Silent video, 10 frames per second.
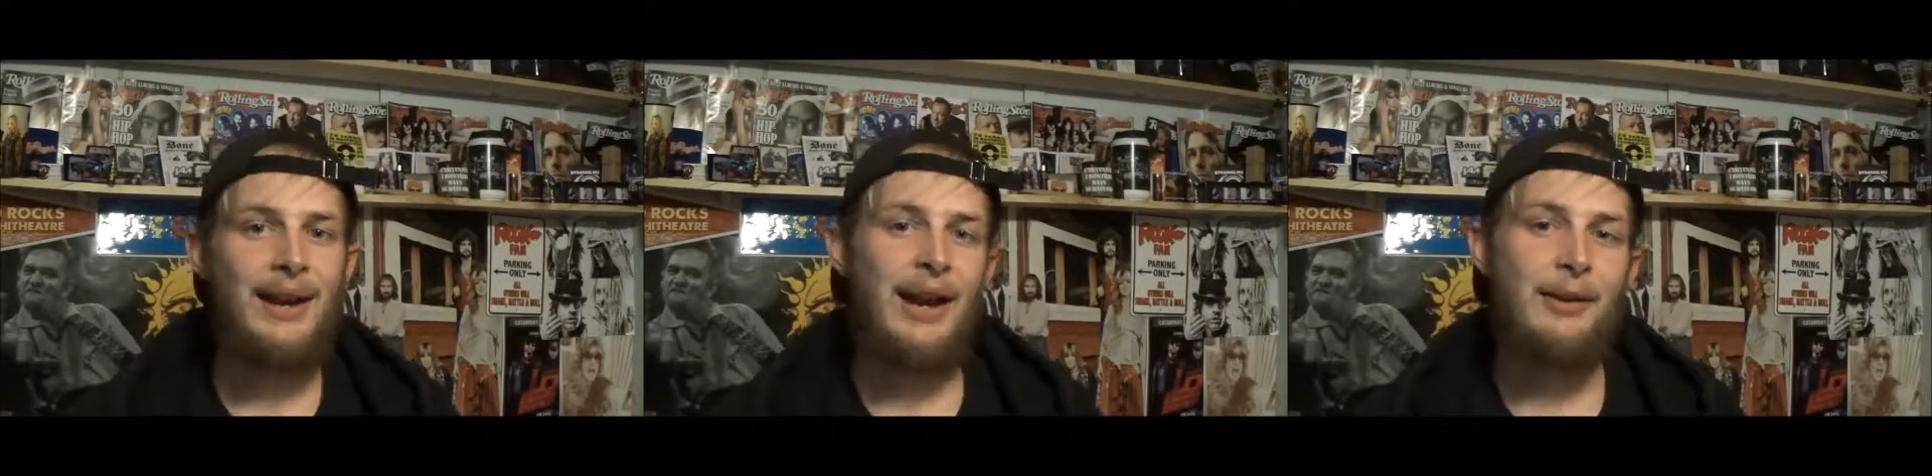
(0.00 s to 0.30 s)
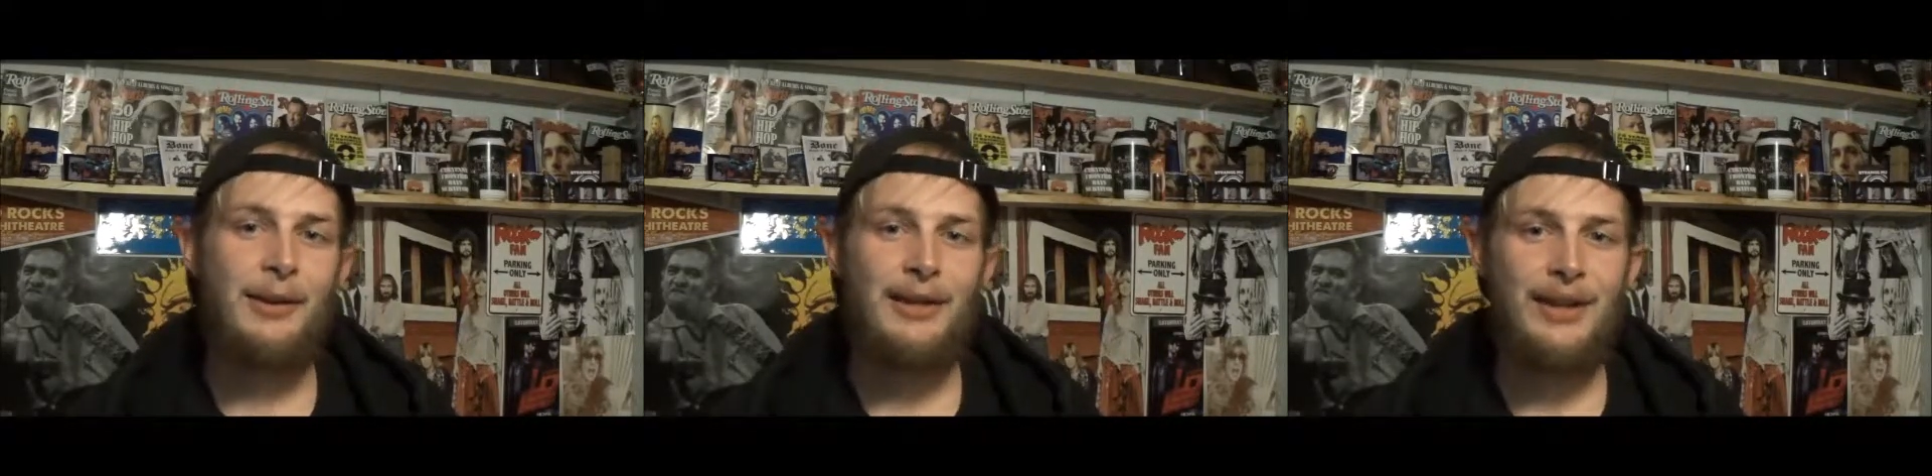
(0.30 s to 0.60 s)
I don't
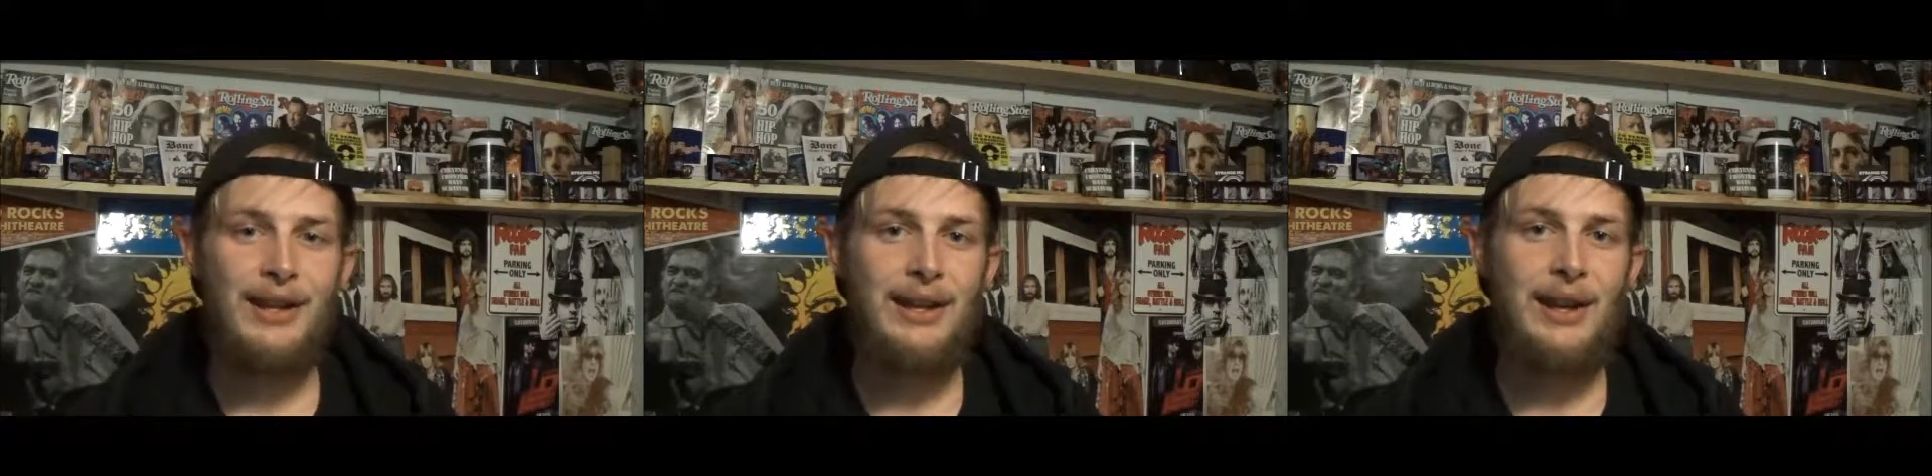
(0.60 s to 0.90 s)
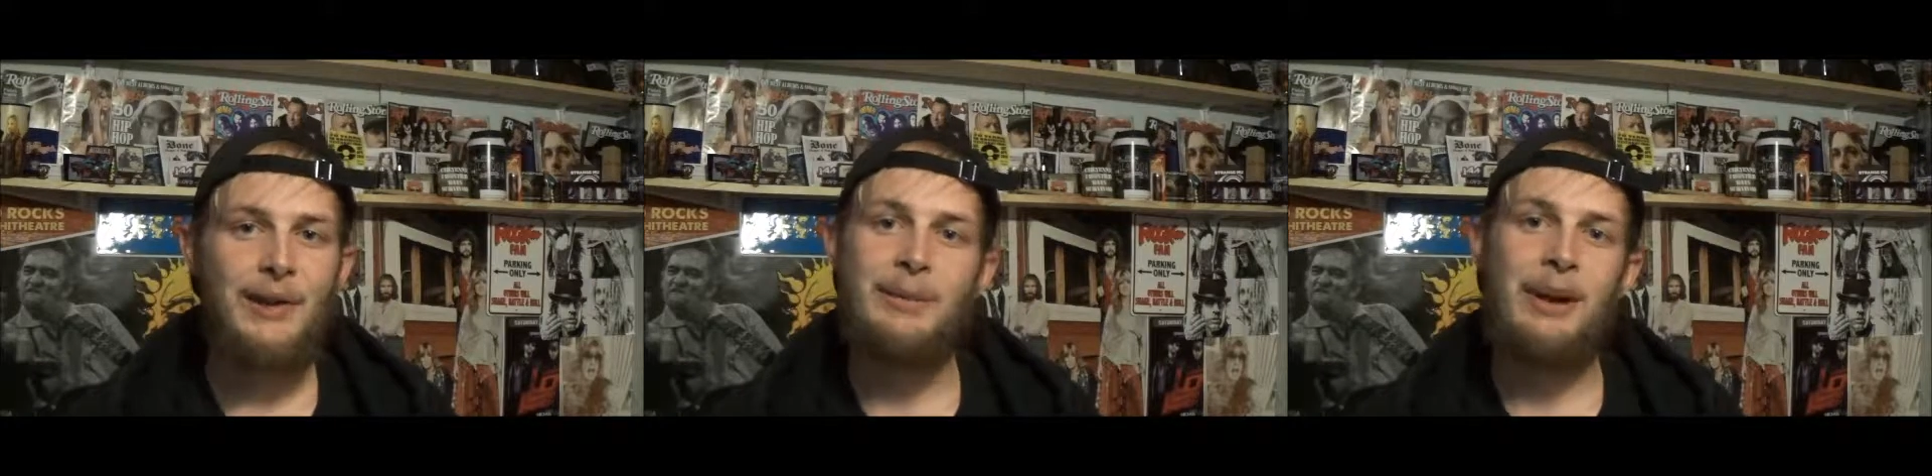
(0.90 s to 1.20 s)
really think he
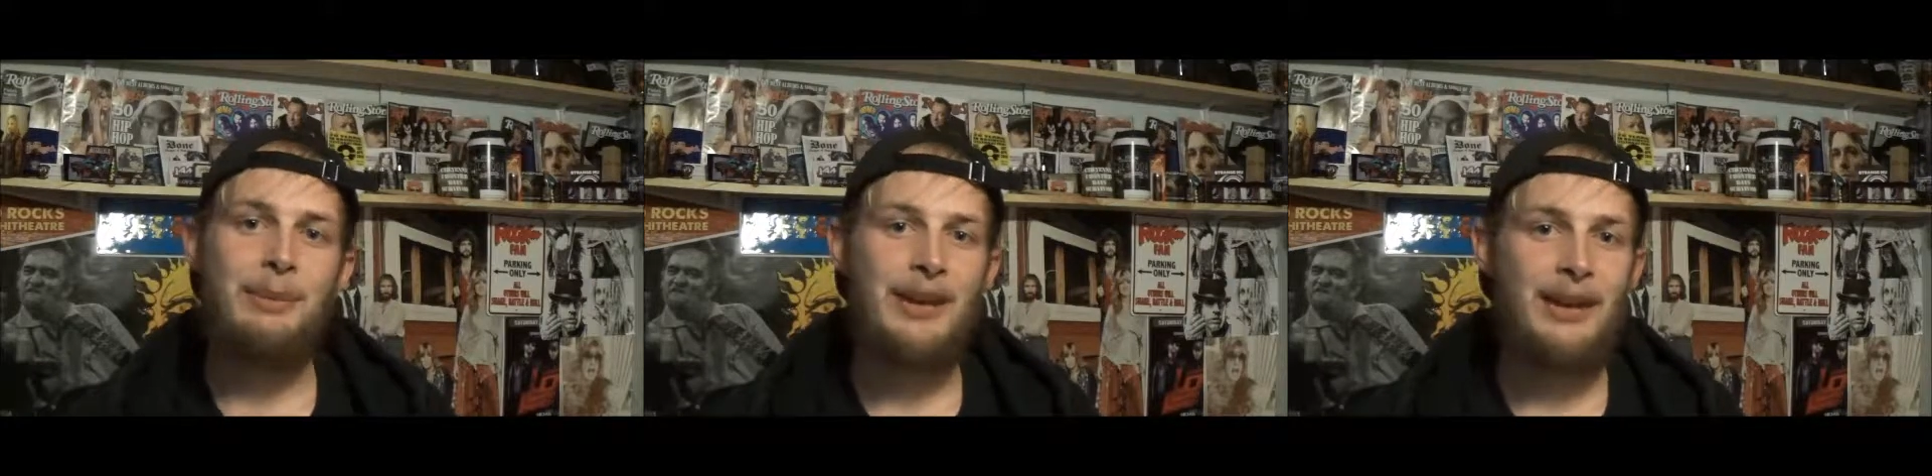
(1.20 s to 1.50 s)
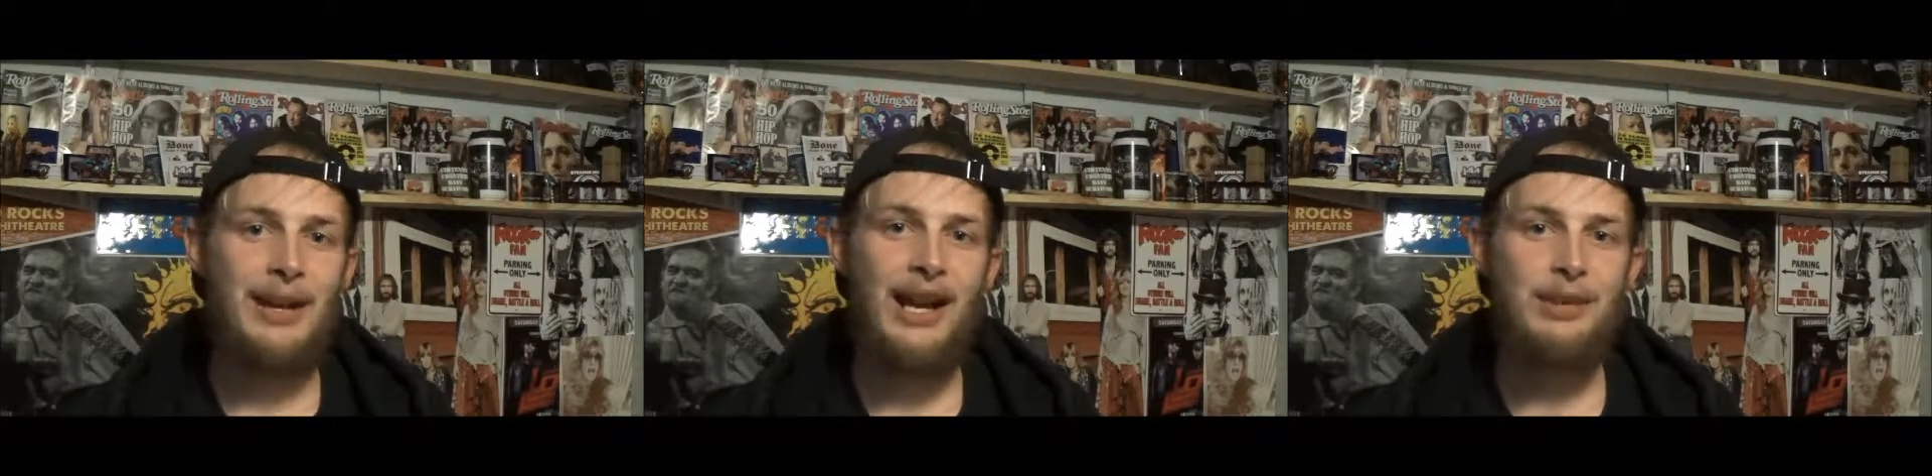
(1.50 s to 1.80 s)
cared about being
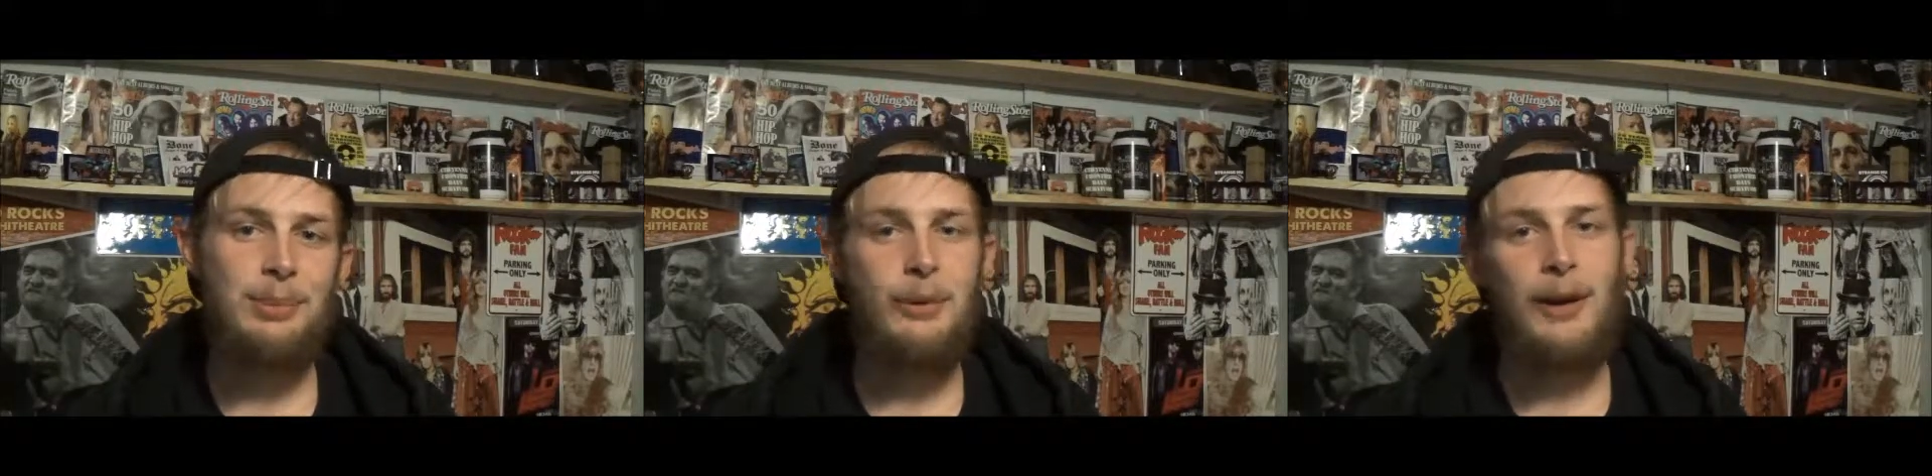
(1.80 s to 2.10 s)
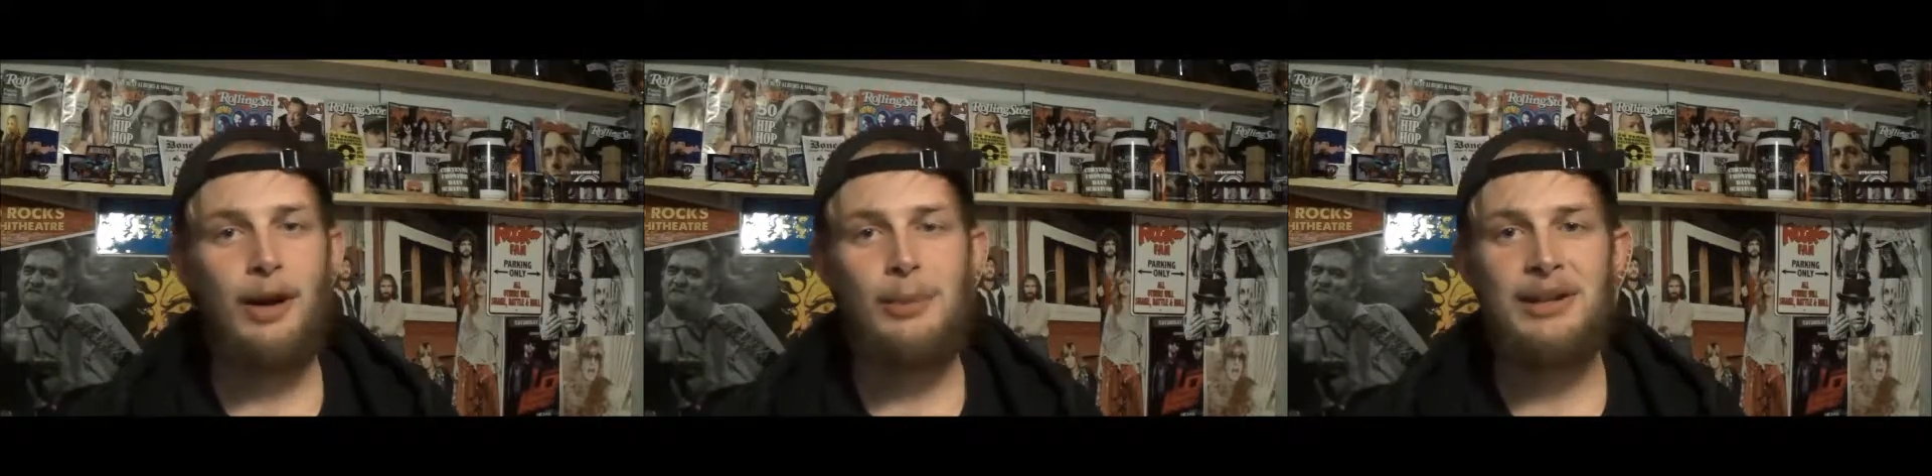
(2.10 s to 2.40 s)
in Casper,
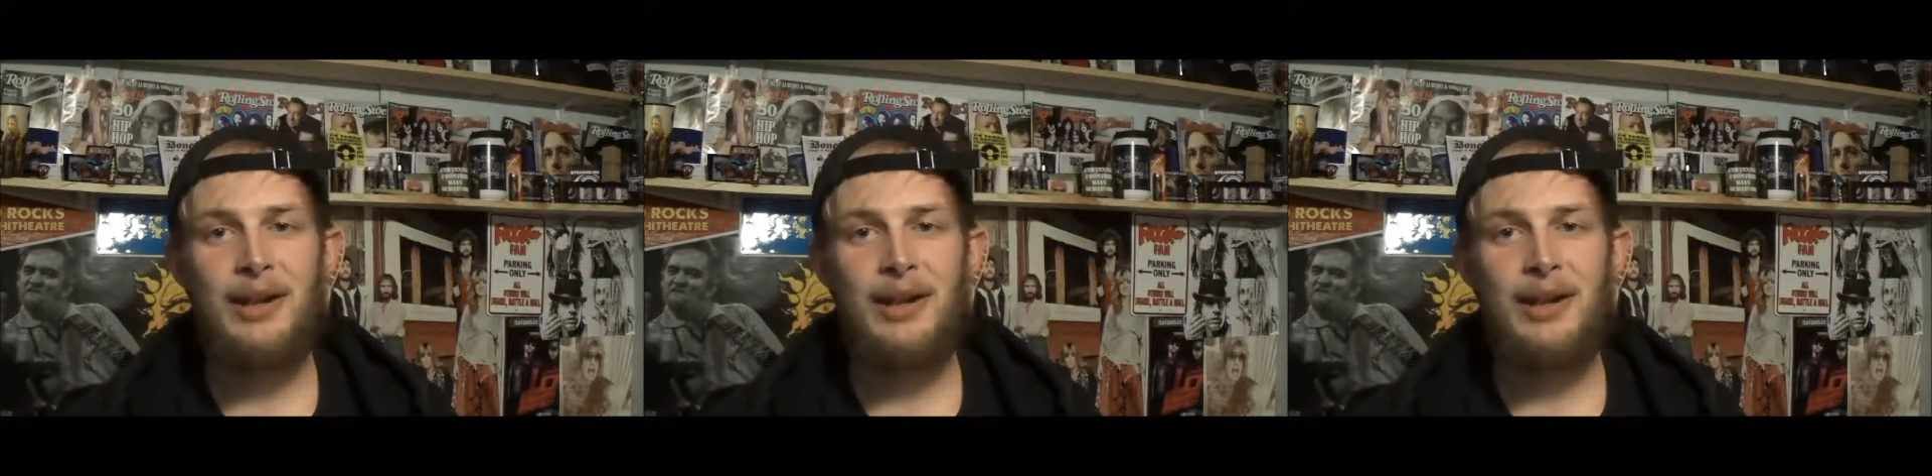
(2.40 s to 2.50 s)
Wyoming.